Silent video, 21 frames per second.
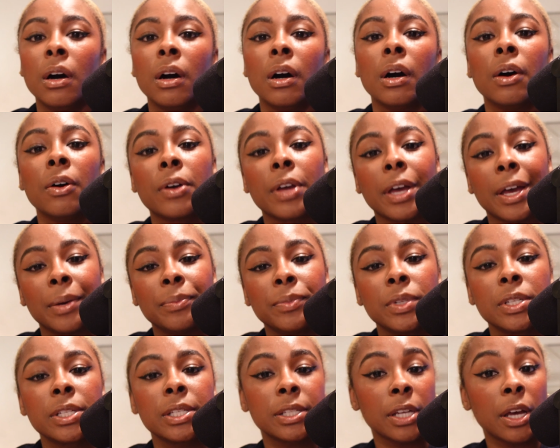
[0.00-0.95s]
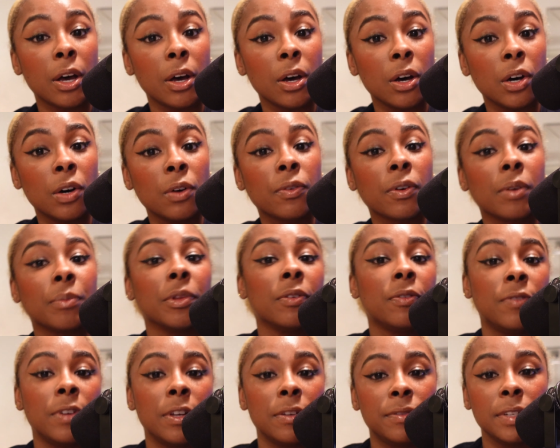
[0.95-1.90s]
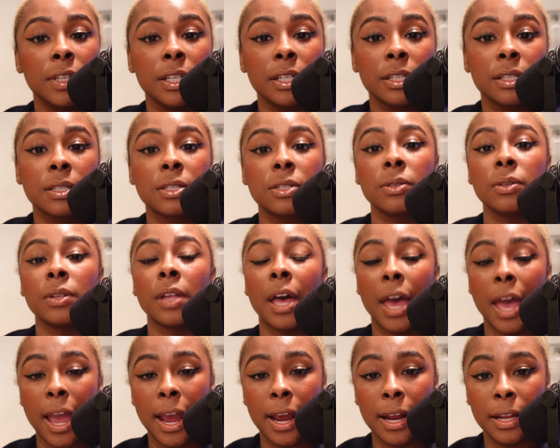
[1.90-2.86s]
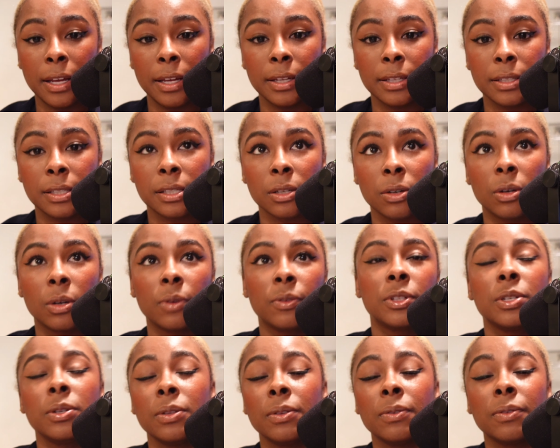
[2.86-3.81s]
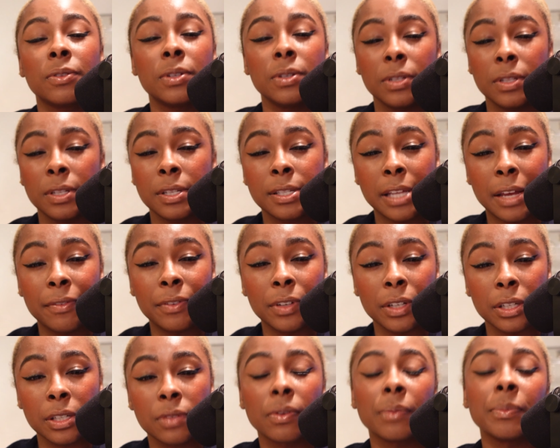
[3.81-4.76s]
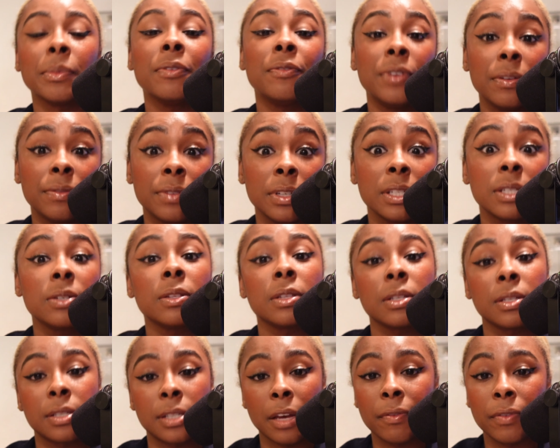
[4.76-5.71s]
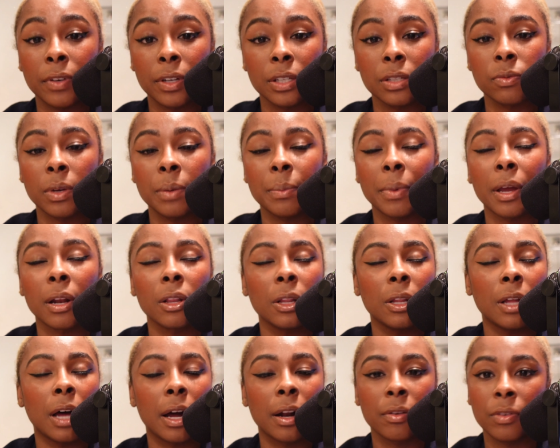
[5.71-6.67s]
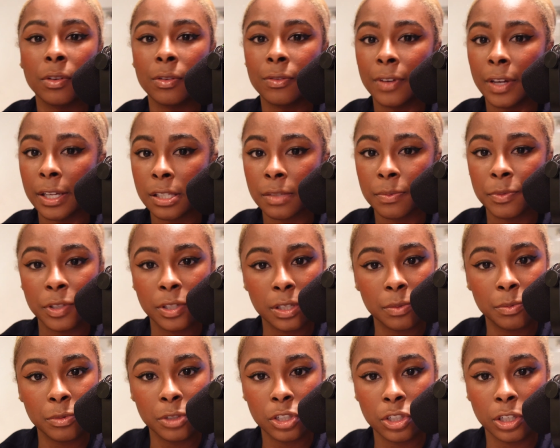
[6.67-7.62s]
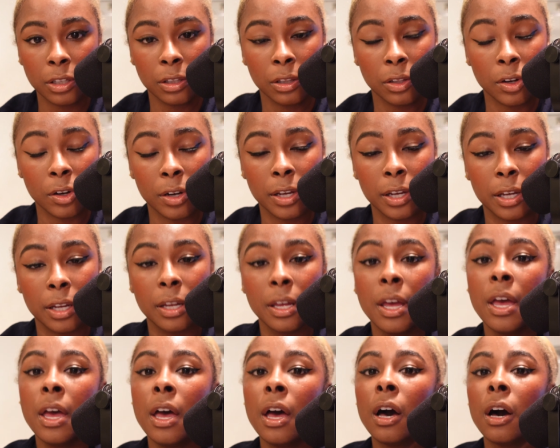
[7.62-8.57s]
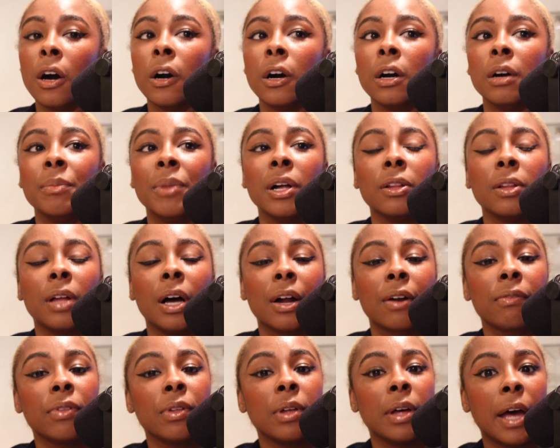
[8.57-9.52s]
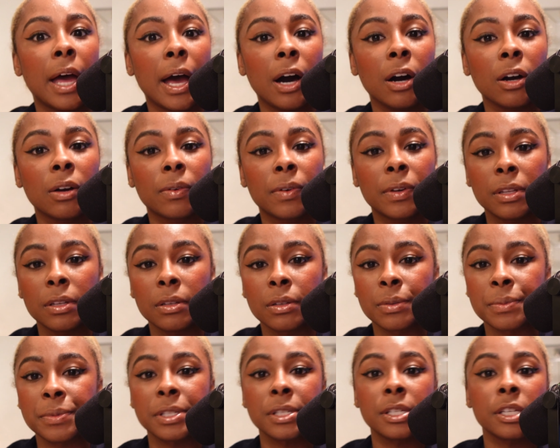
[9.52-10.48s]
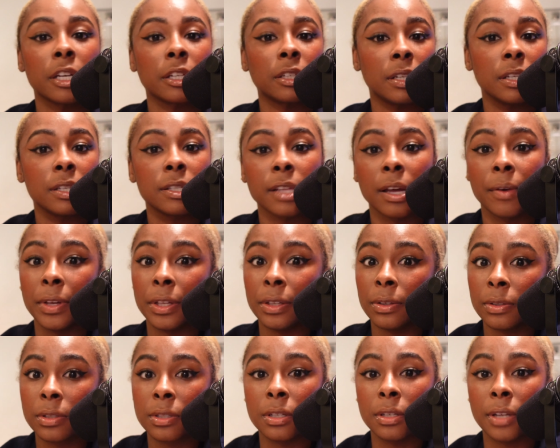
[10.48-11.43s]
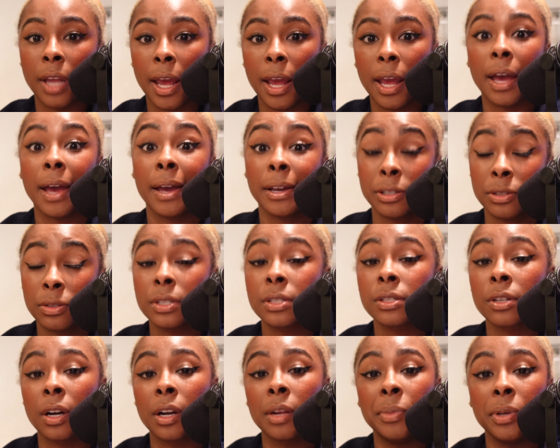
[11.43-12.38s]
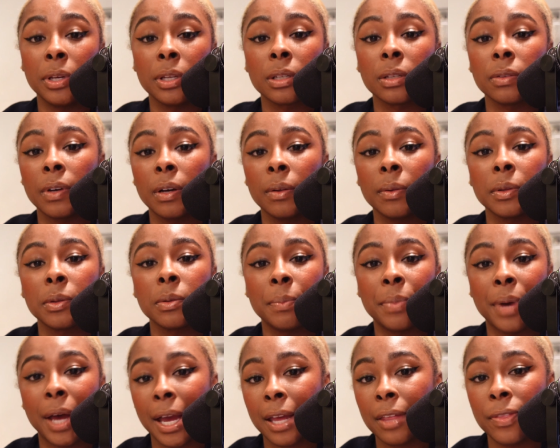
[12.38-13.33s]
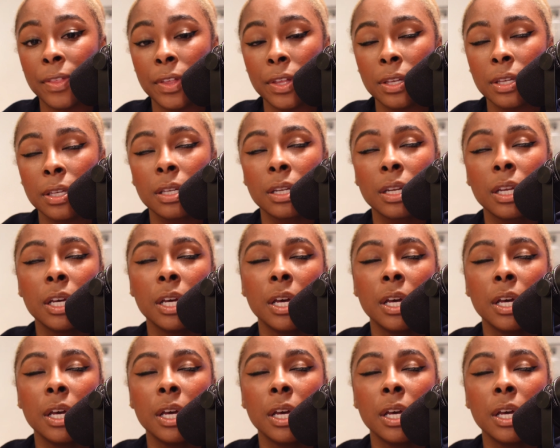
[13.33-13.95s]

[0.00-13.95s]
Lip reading: Okay, so from the 50s to the 80s, or to the 70s, from the 50s to the 70s, we made a lot of advancements in machine learning. A lot of the algorithms and techniques that we use today actually started being developed back then.